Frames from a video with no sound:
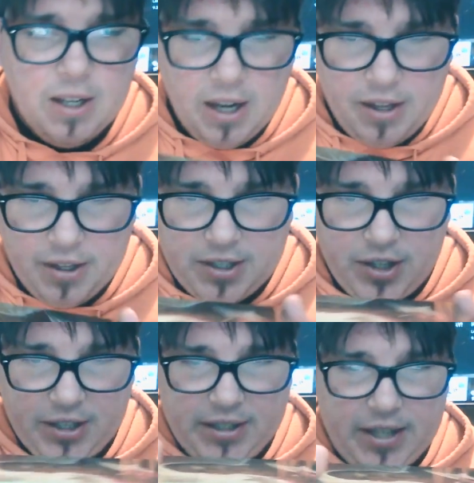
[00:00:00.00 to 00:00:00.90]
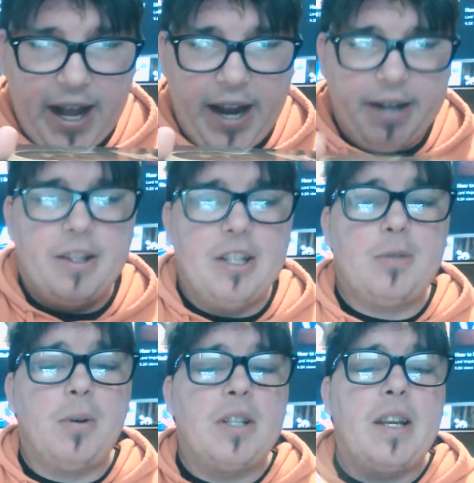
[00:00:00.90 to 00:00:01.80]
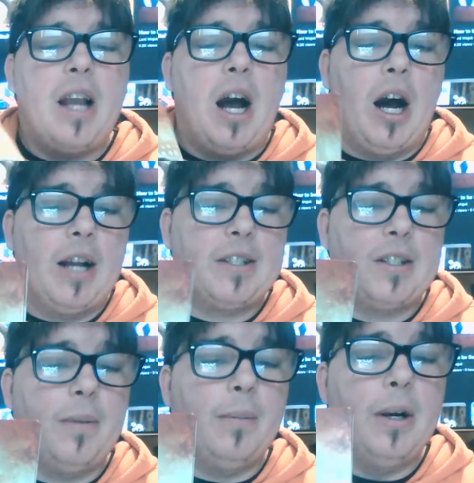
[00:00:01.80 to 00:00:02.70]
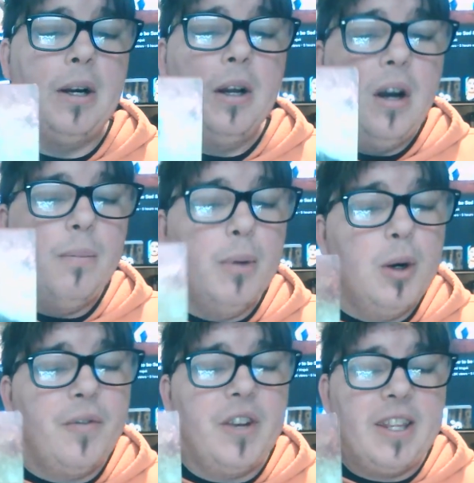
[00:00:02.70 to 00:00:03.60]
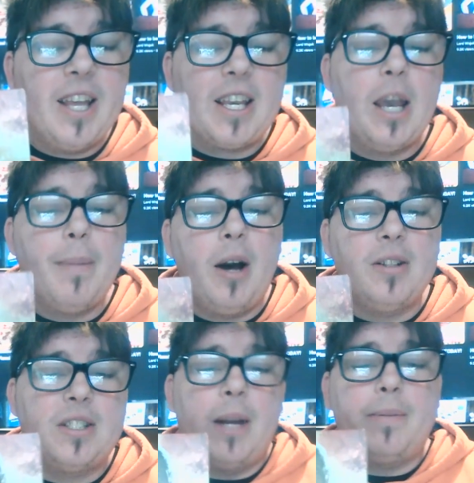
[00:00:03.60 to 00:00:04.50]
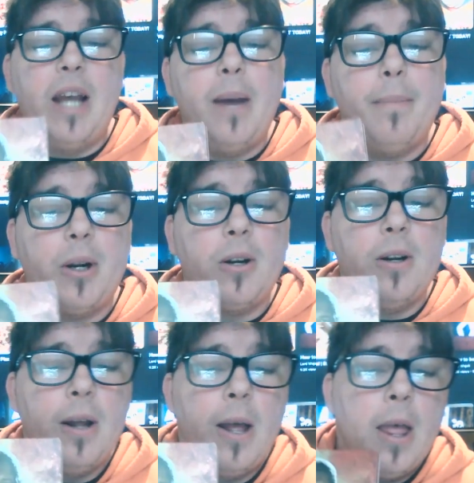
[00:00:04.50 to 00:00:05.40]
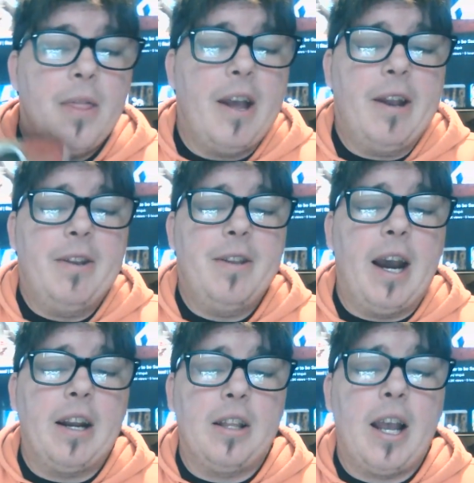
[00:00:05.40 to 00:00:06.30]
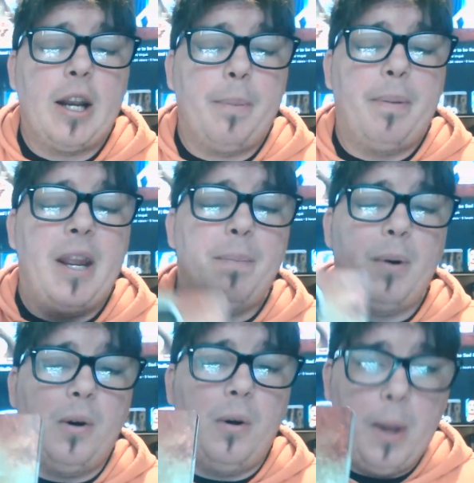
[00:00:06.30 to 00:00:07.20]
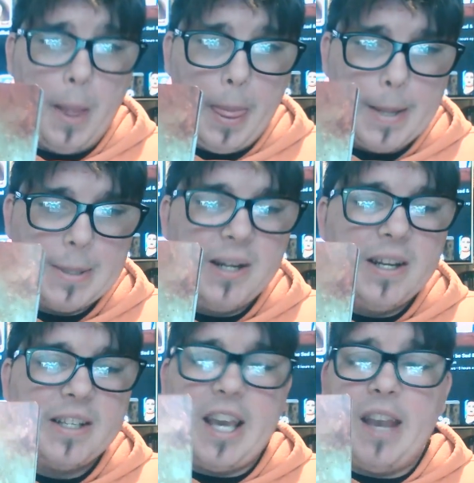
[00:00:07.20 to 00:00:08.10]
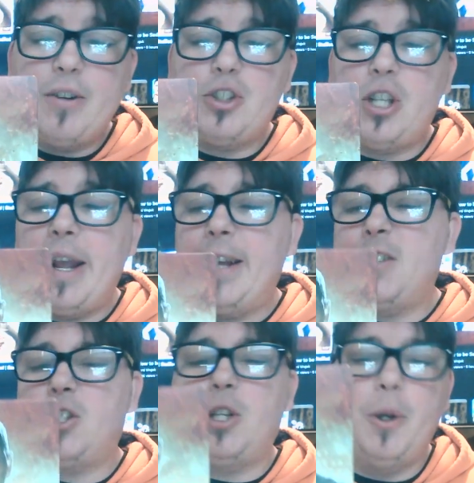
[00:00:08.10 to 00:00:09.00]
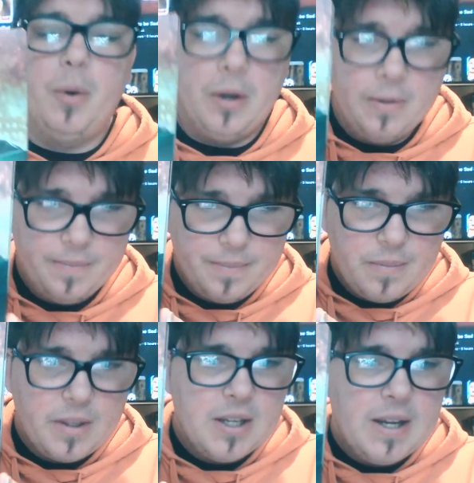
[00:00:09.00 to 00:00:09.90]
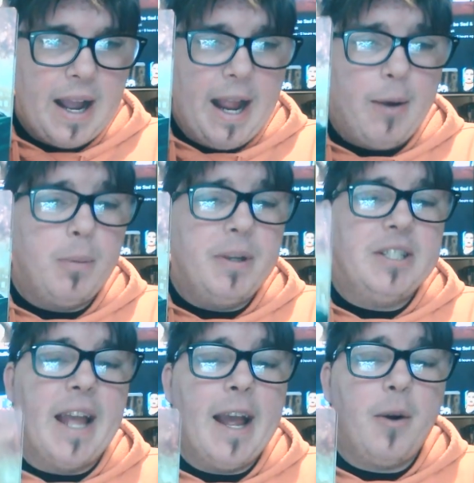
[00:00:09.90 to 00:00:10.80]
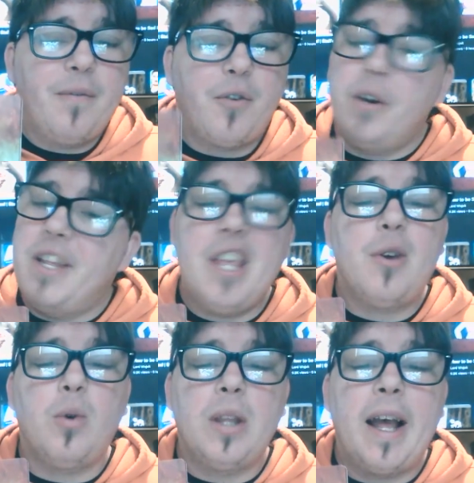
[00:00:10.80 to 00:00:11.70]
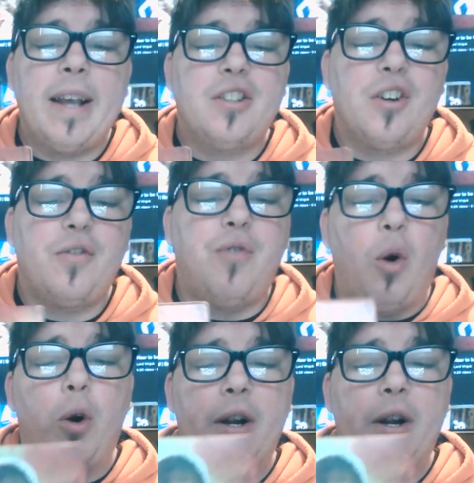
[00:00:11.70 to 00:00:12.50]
And this is the side. This was an awesome movie that came out in September that not a lot of people gave a chance to. I would be down for an Equalizer 4,